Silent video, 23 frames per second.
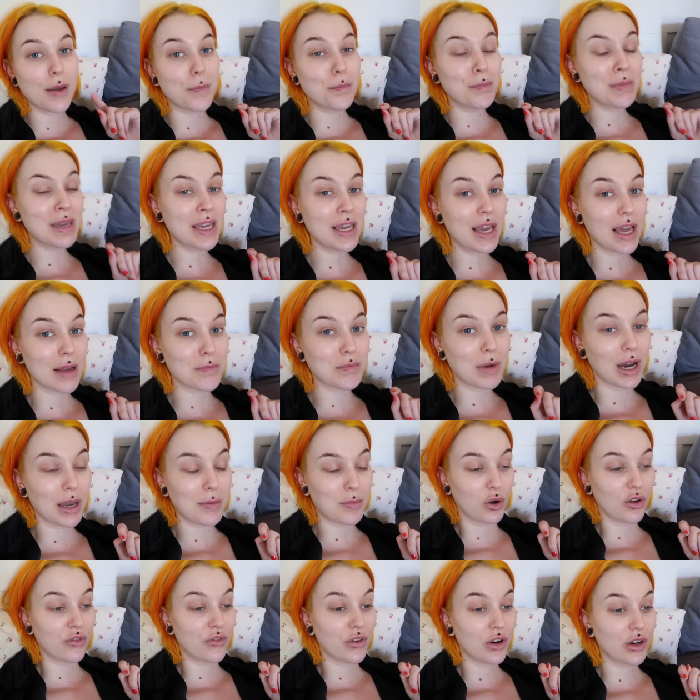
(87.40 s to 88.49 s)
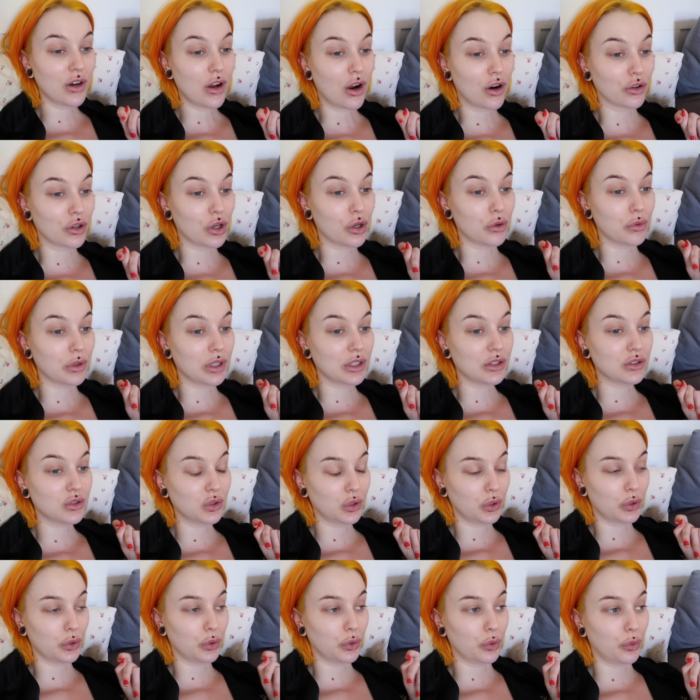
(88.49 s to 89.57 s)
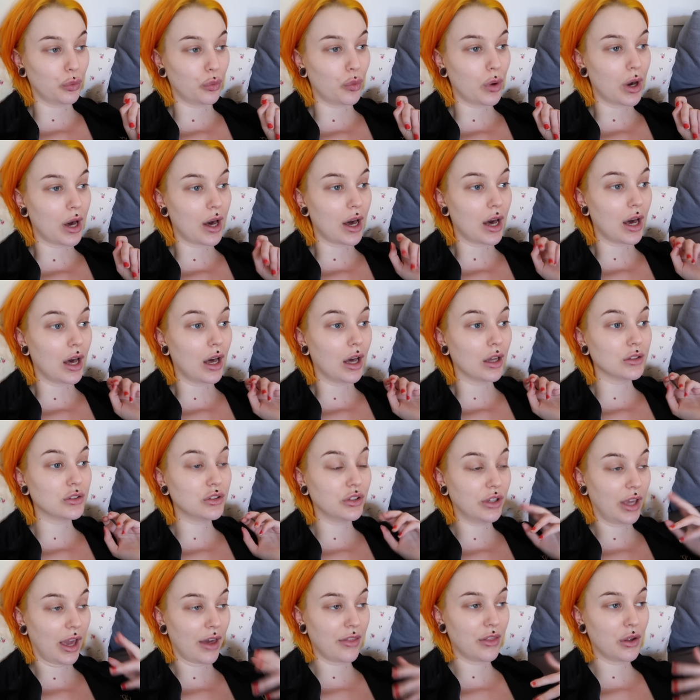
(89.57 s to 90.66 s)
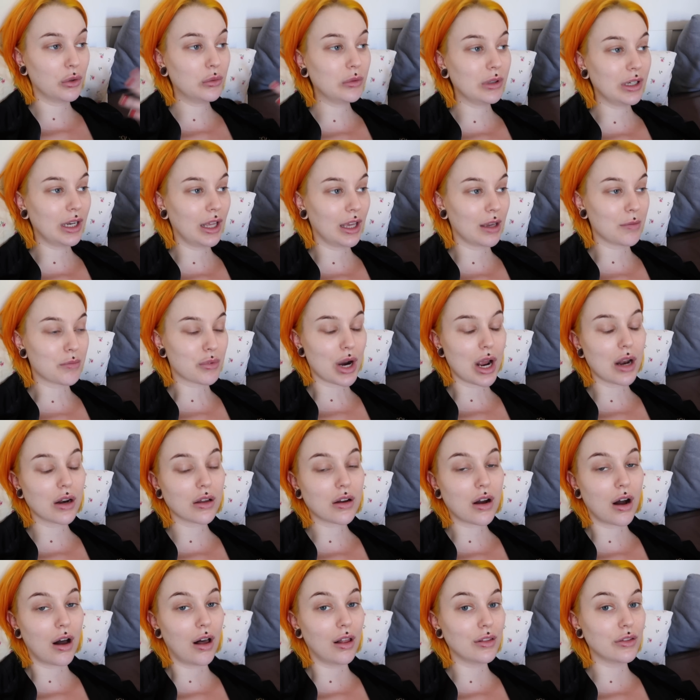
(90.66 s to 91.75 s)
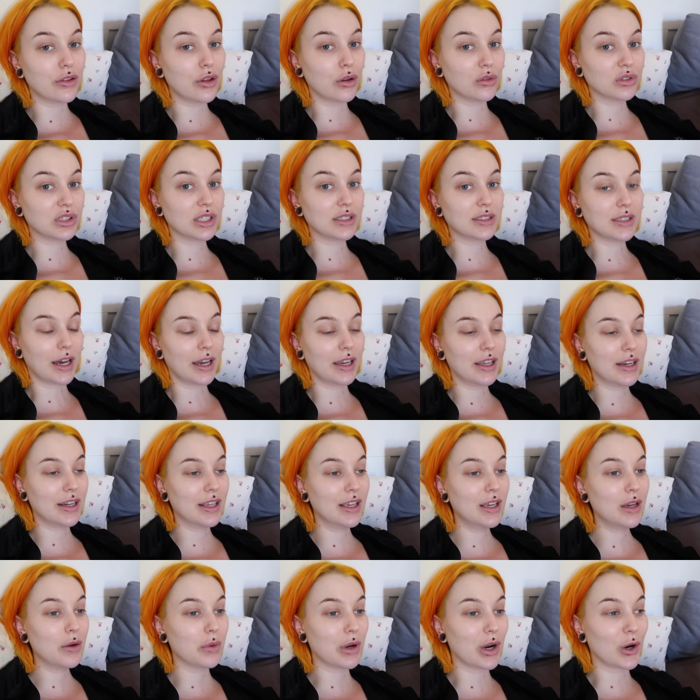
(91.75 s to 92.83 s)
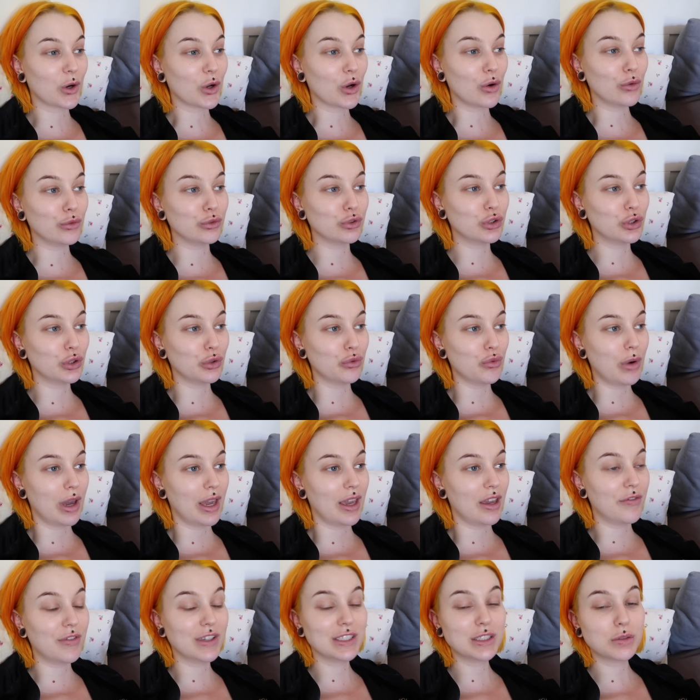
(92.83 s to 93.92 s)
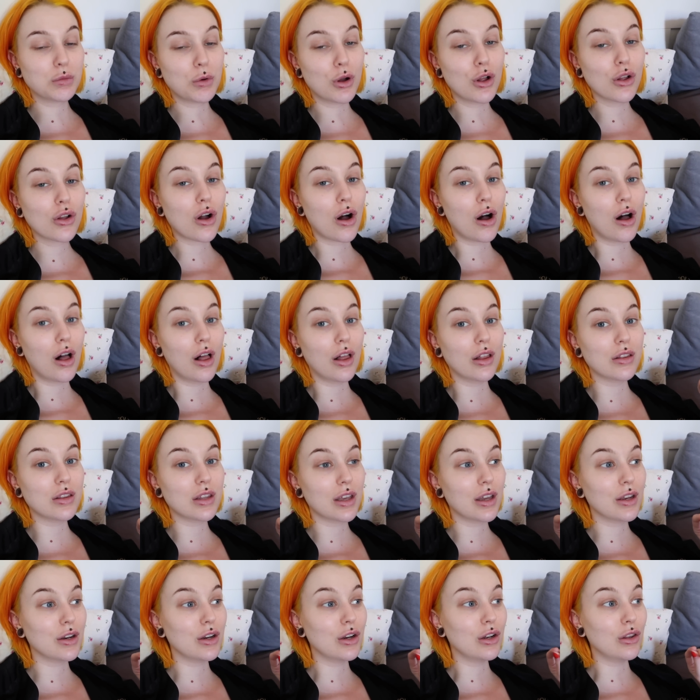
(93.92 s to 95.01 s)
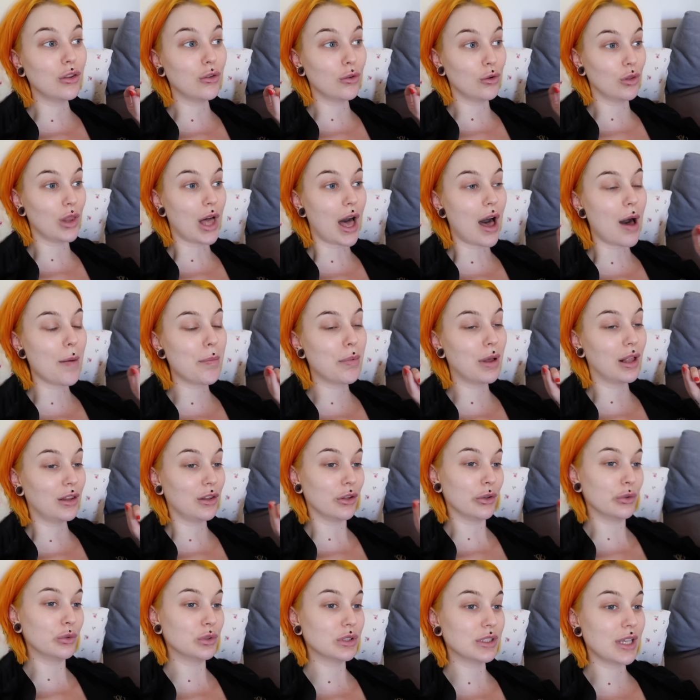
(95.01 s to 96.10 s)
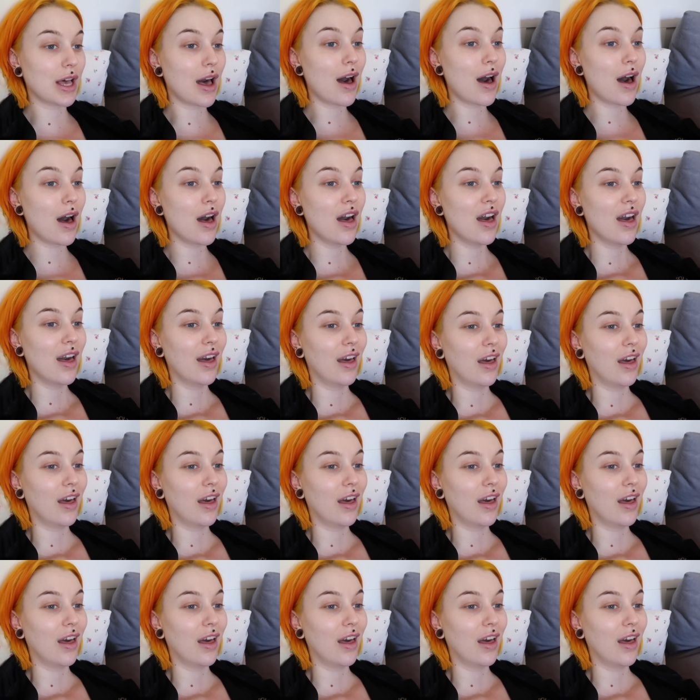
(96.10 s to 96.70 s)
Me and my boyfriend are going to, uh, together with a brand called No Society, we're going to a festival called Lula Palooza,